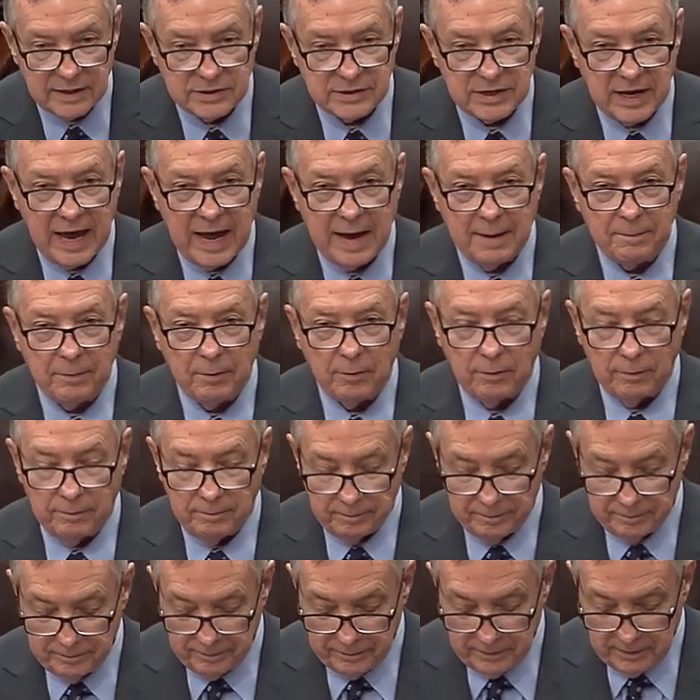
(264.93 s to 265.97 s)
is Apple.
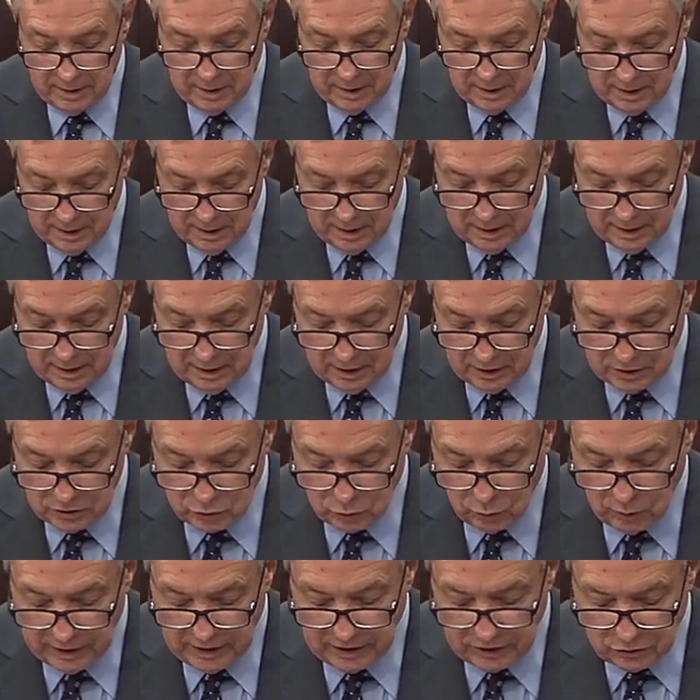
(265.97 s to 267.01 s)
In
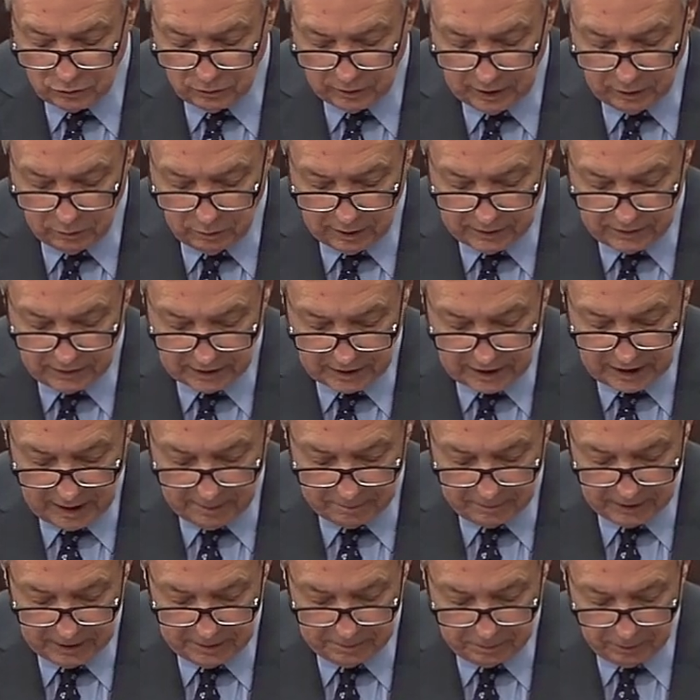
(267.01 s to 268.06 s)
2021, the
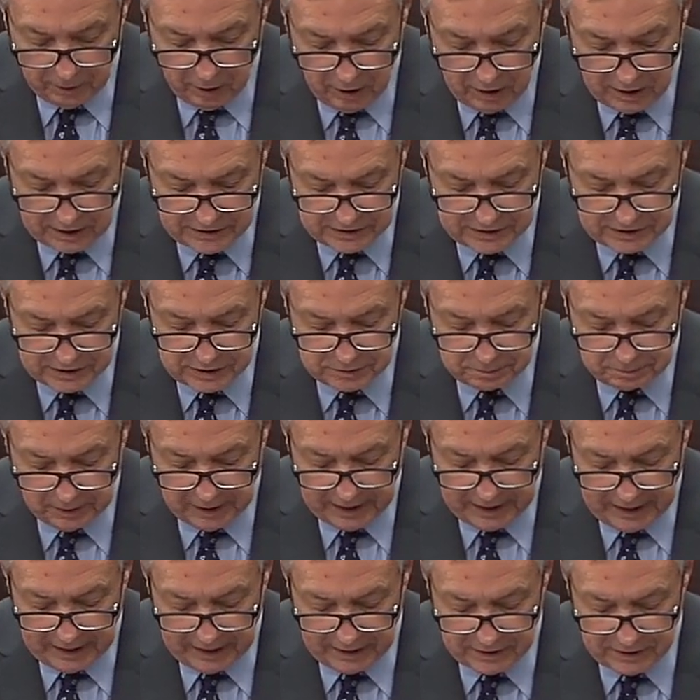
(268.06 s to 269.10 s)
company paused its
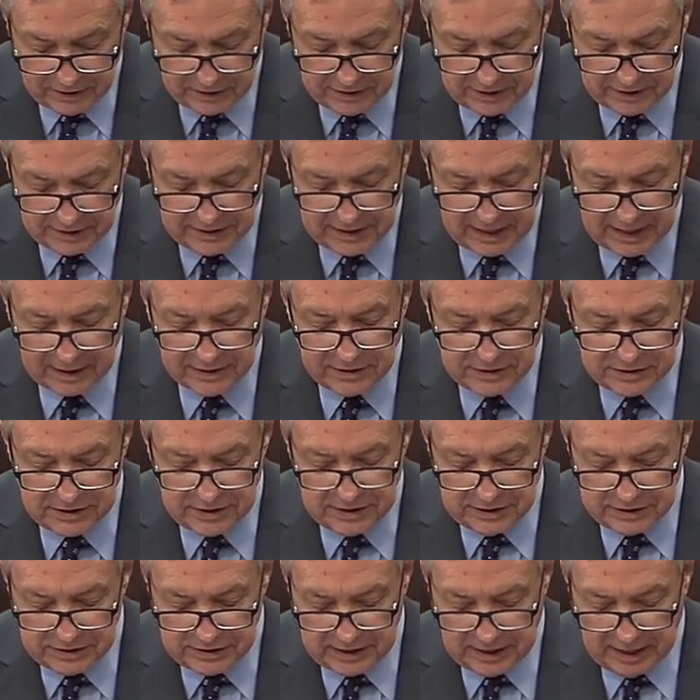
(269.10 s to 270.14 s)
plan to detect
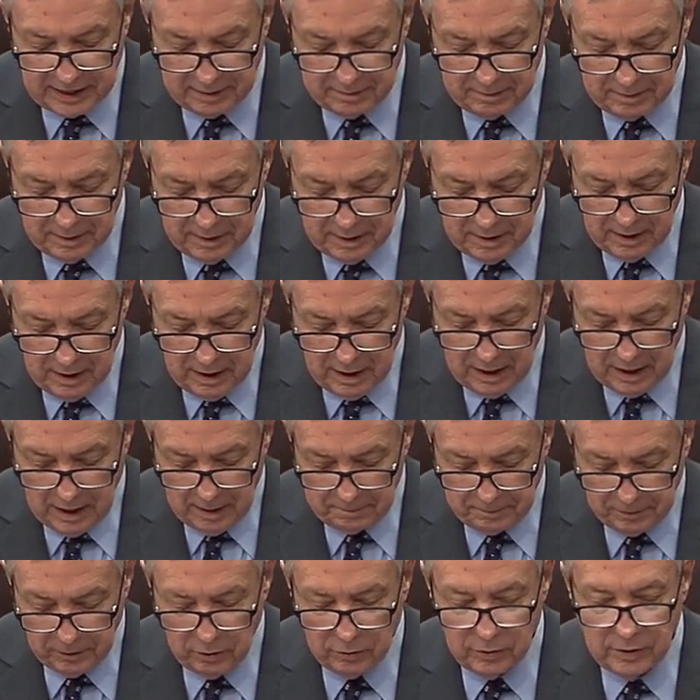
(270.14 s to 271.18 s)
CSAM
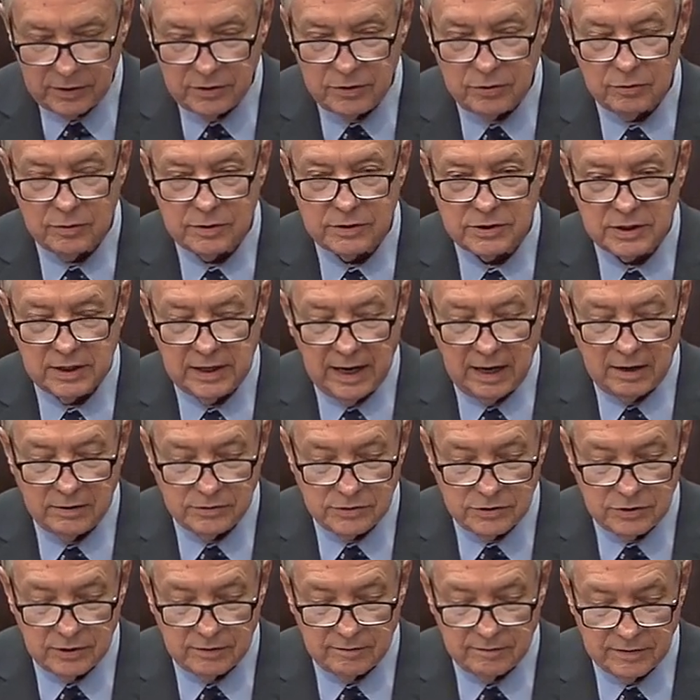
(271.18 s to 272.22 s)
uploaded to its cloud
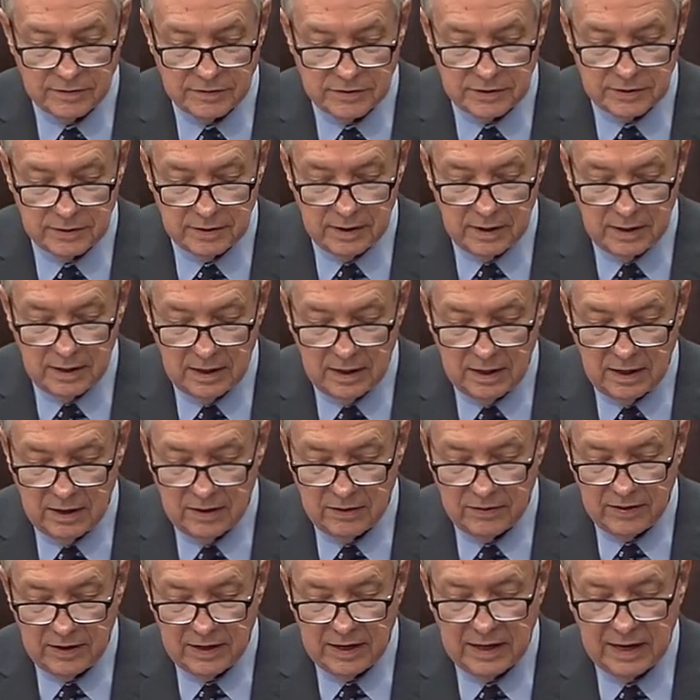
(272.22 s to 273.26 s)
service.
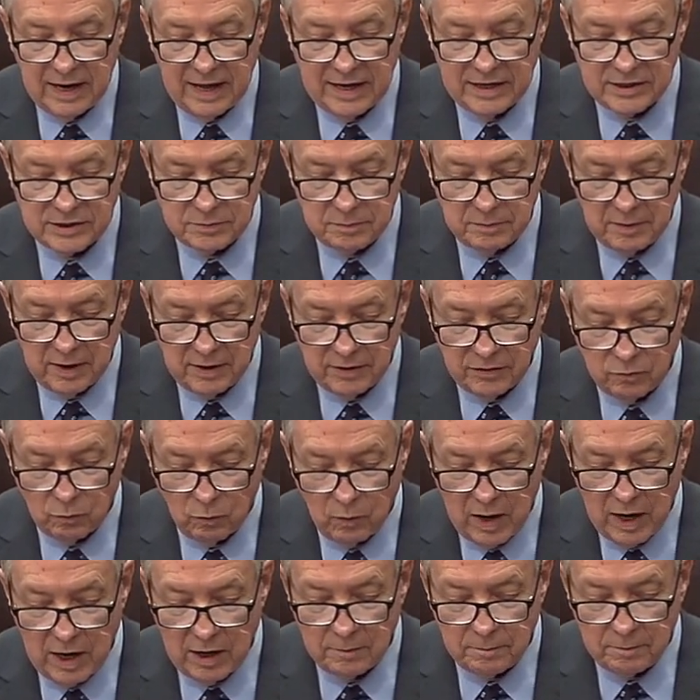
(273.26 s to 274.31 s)
Then last month,
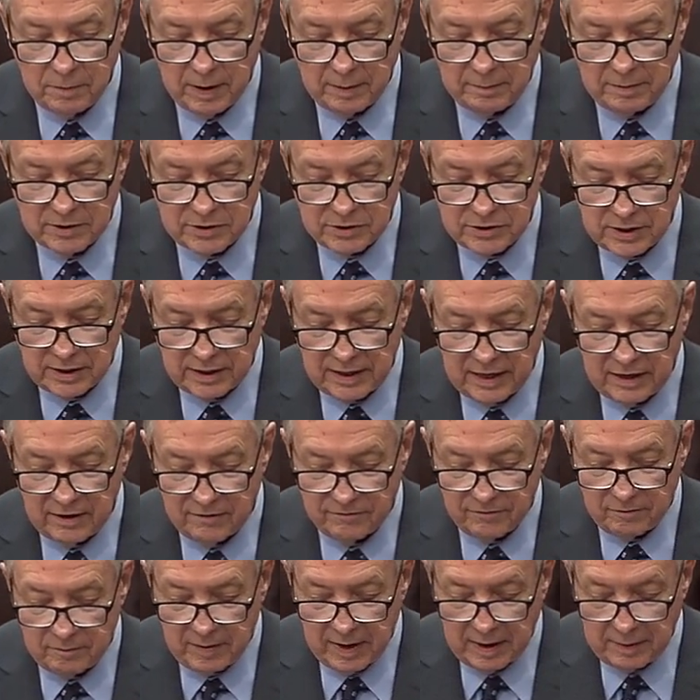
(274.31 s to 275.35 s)
Wired published a letter
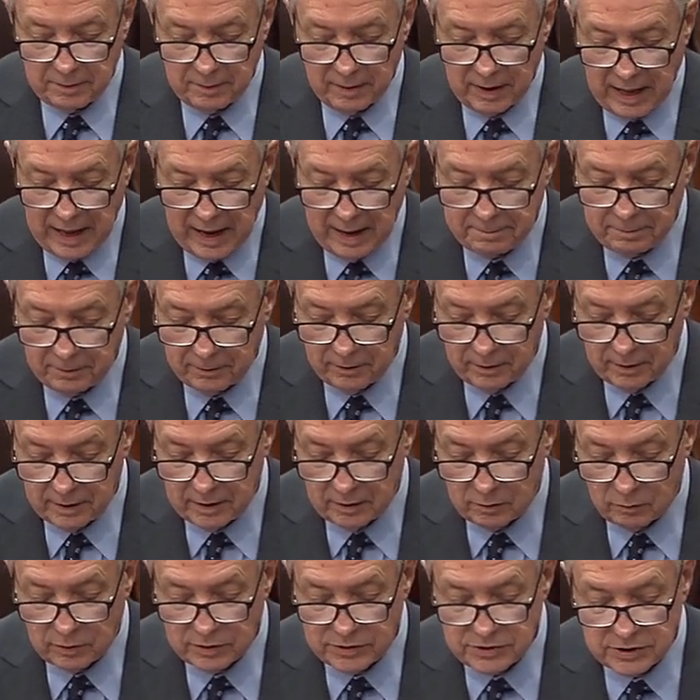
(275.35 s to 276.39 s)
from Apple
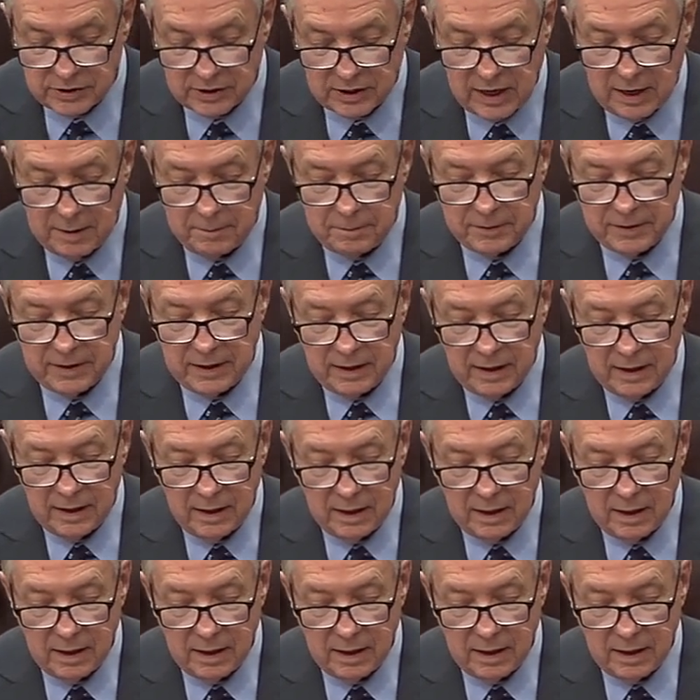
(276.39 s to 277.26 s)
in which the company